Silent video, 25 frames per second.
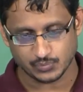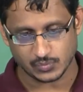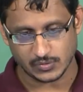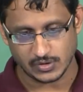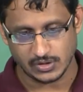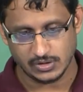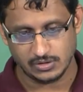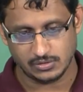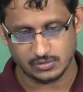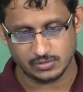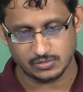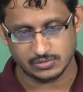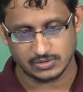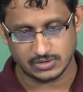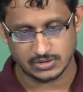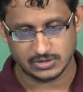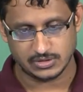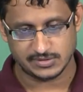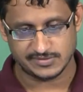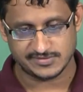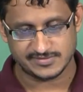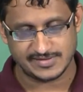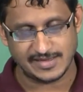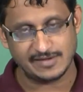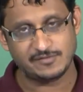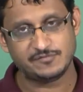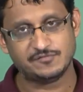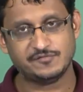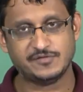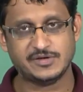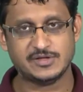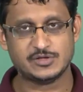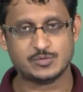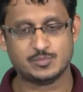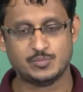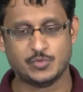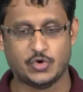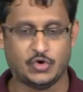you know uh, self
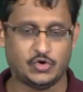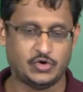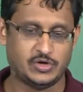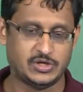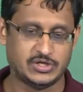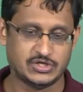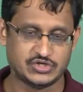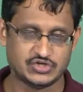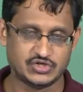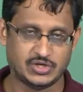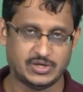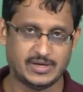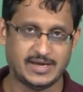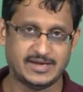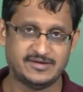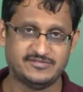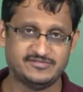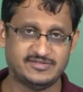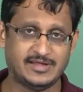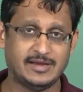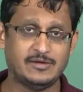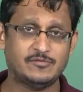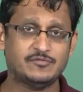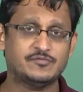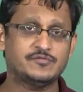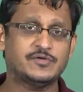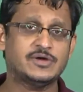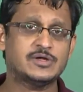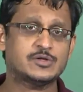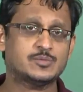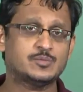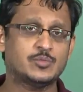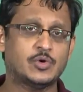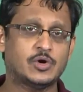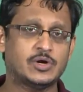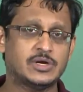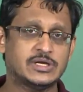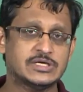phase modulation and self phase
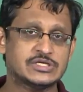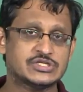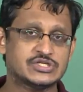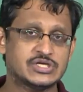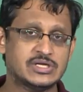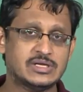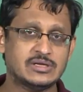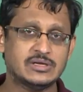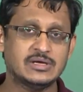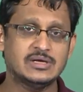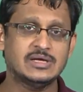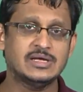modulation